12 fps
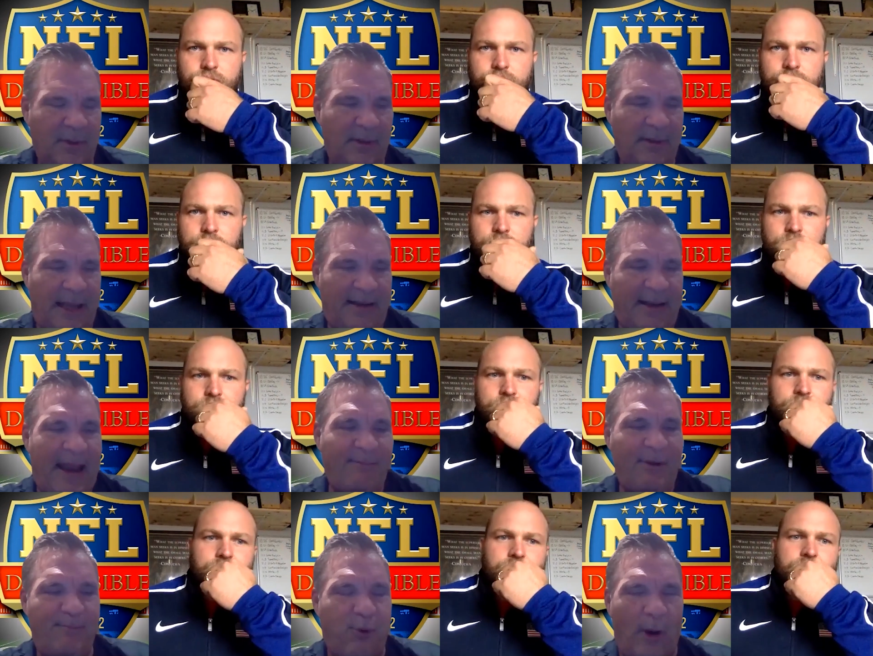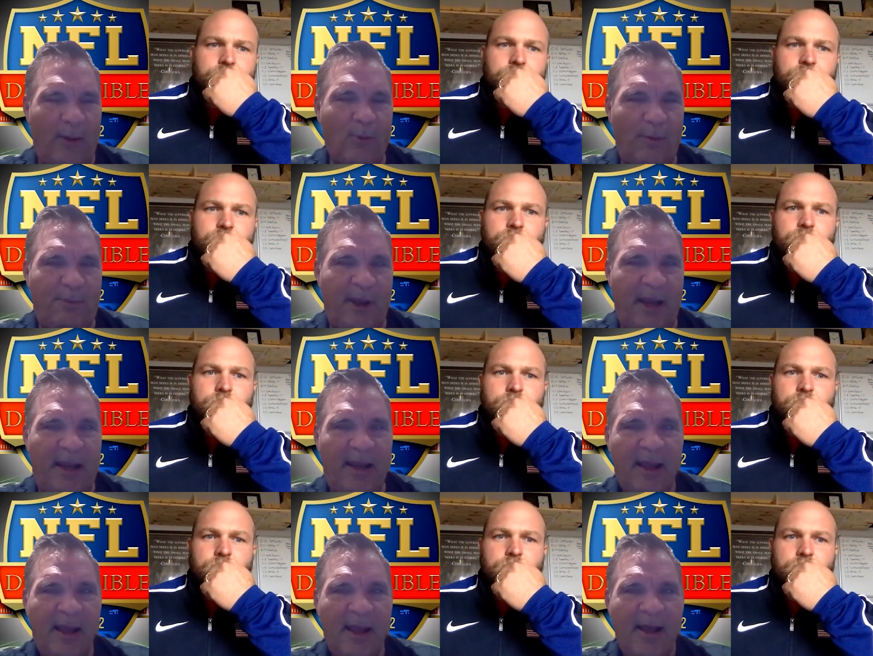Speaker 1: like an aiming point would be
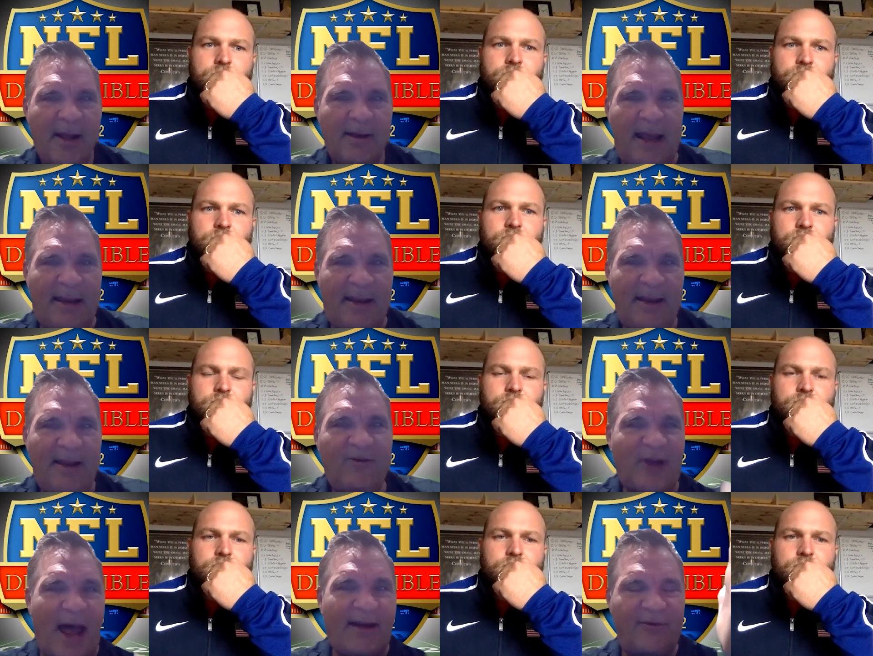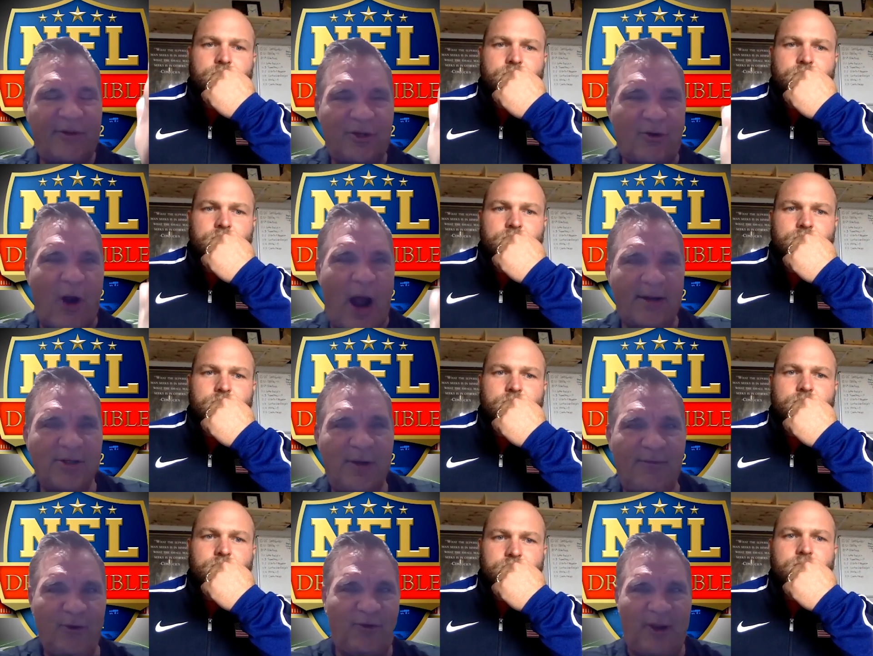like inside of his crotch.
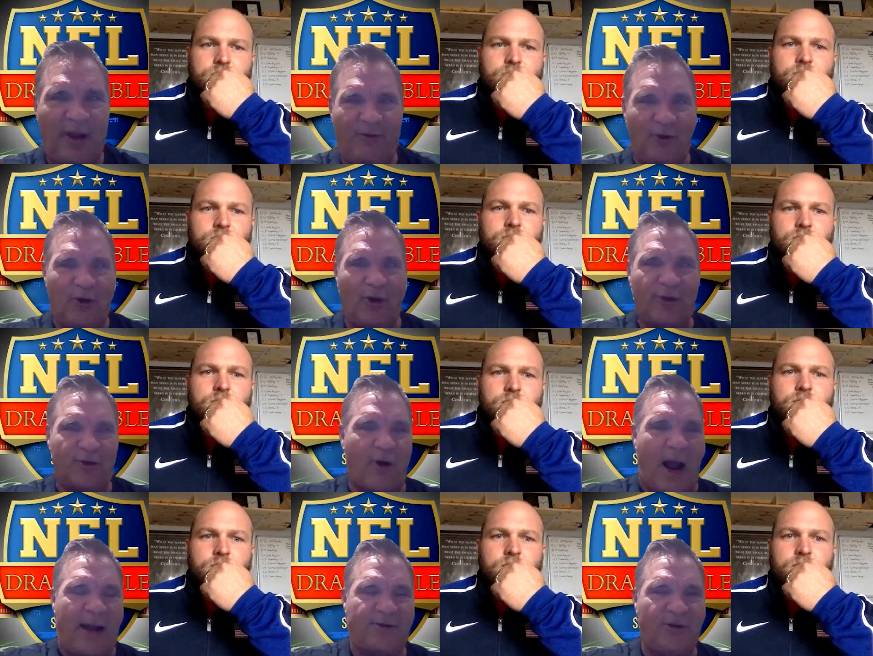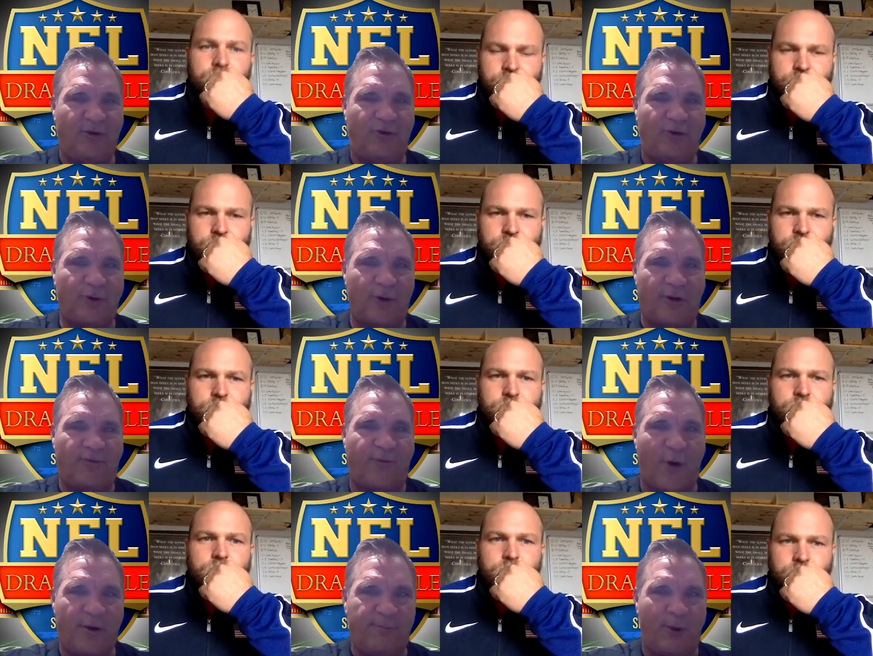If you took his crotch and you took his
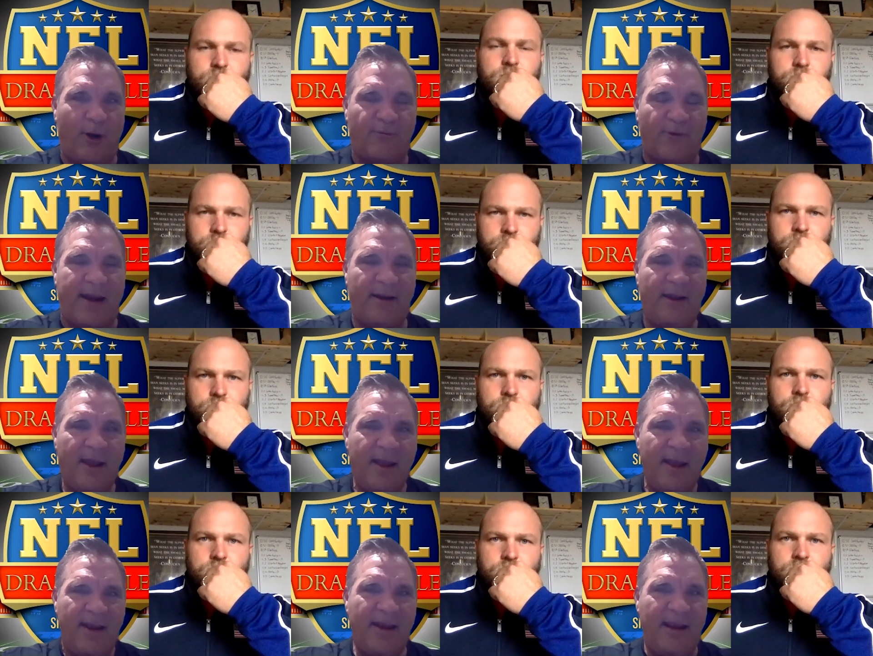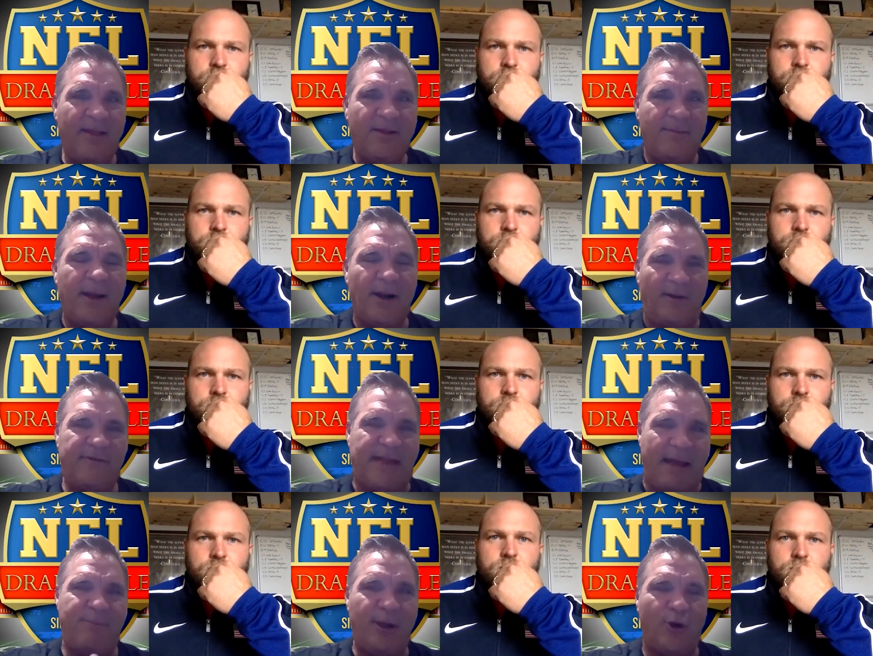foot and you put it right in the middle of it,
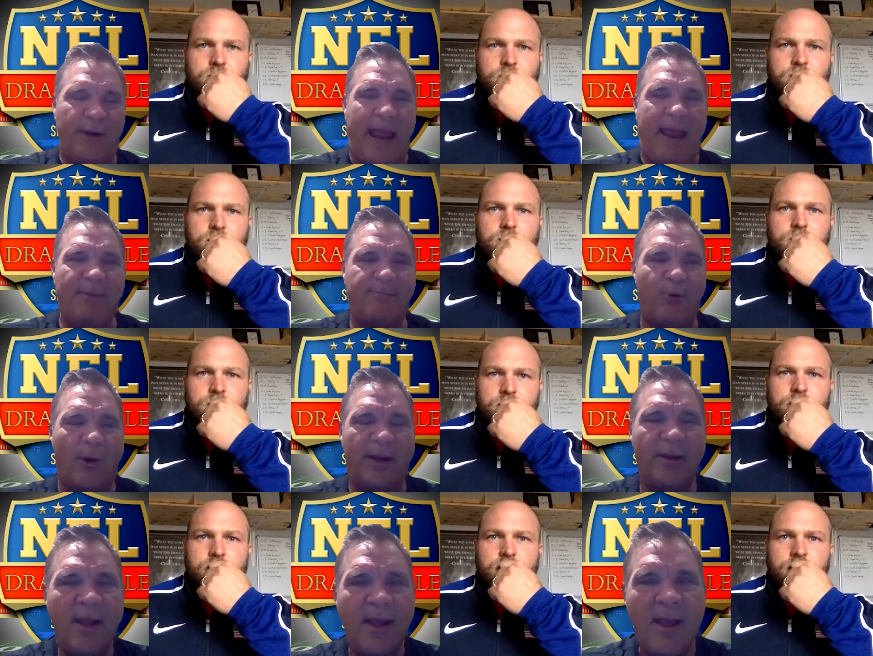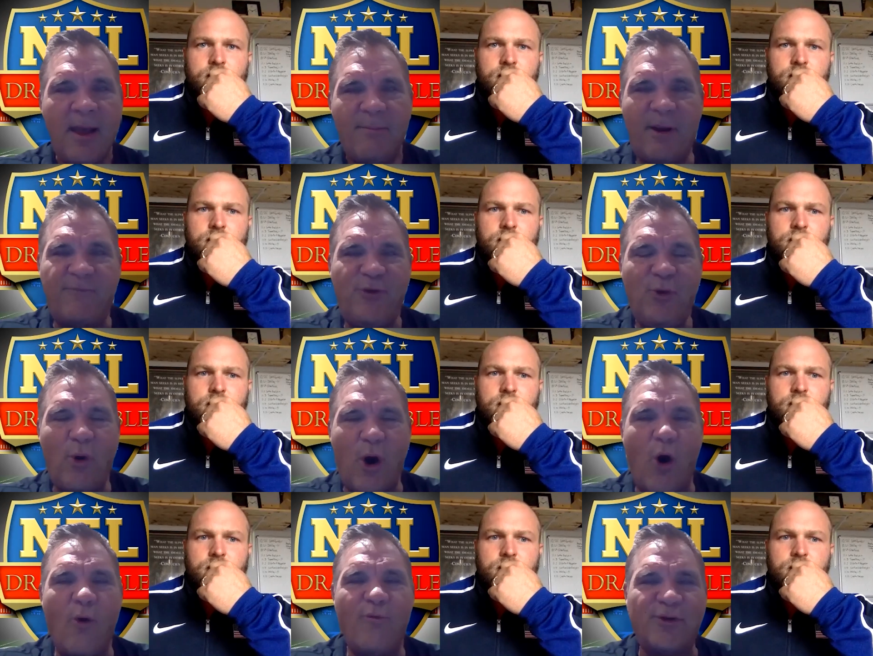that'd be a good aiming point. But if you
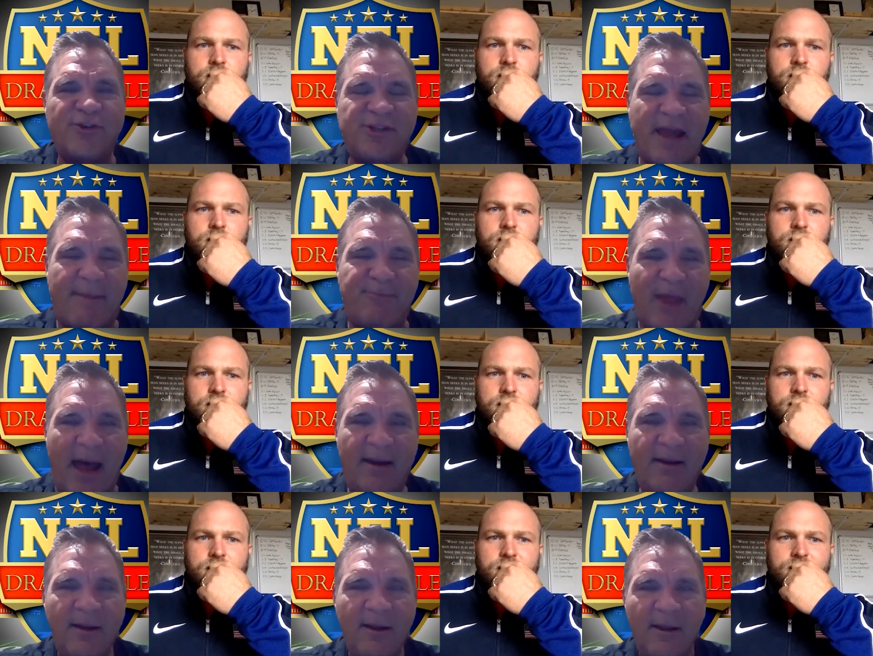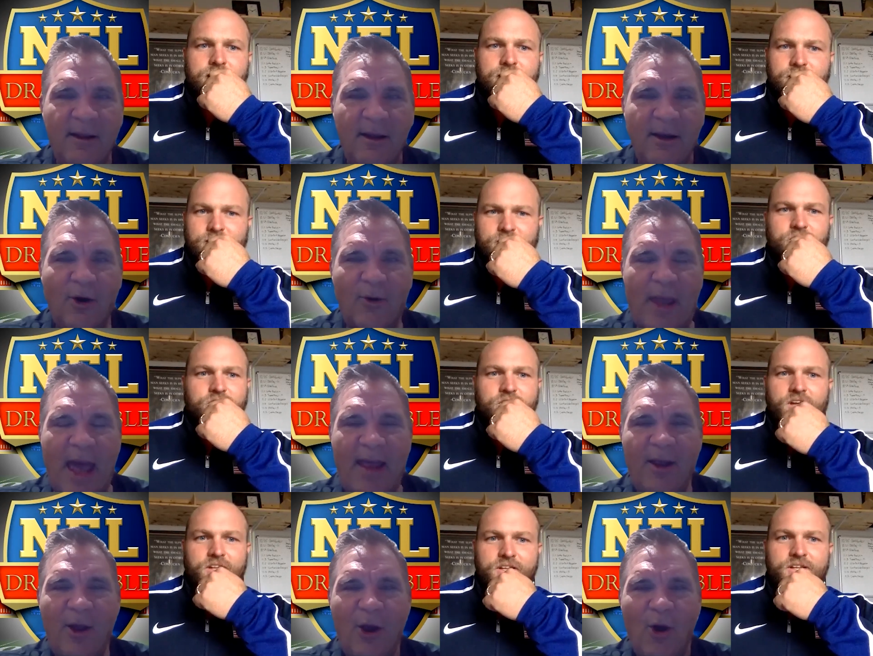overstep that,
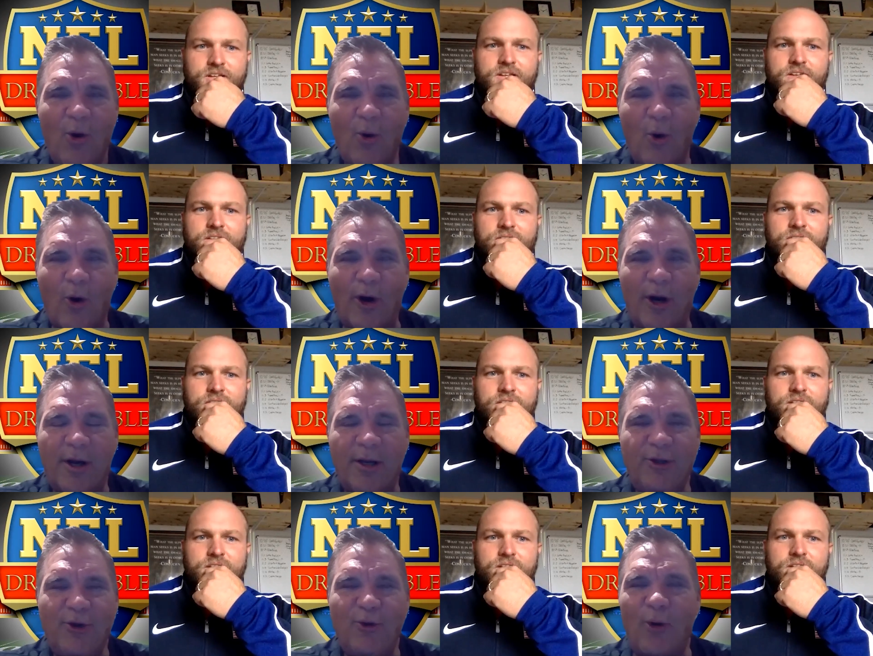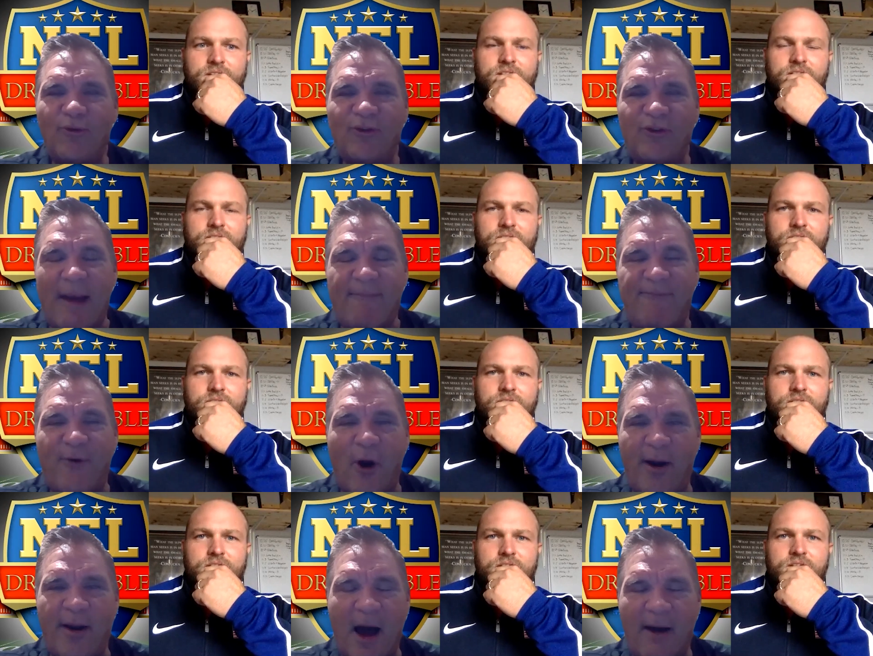okay, or you don't step
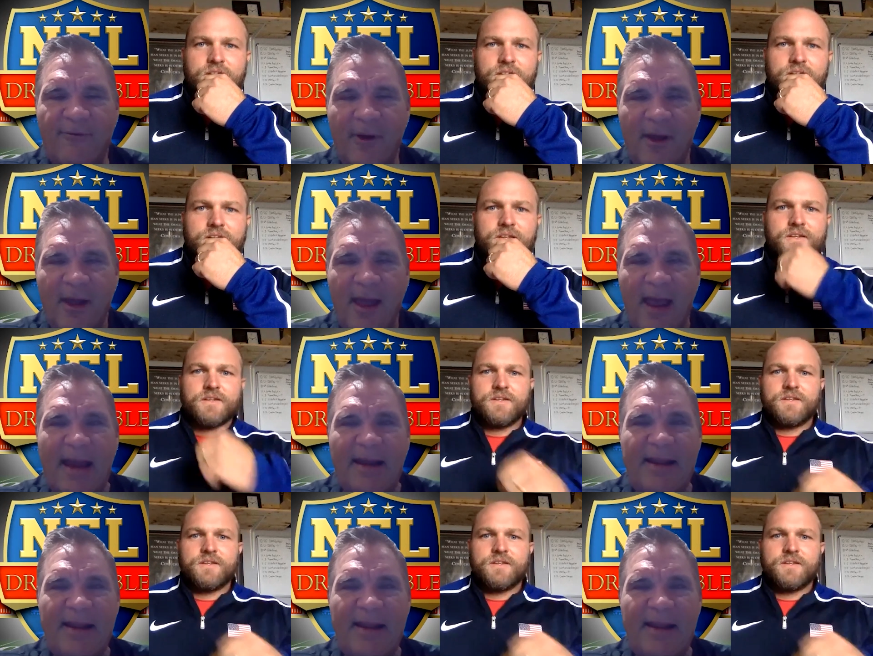far enough, and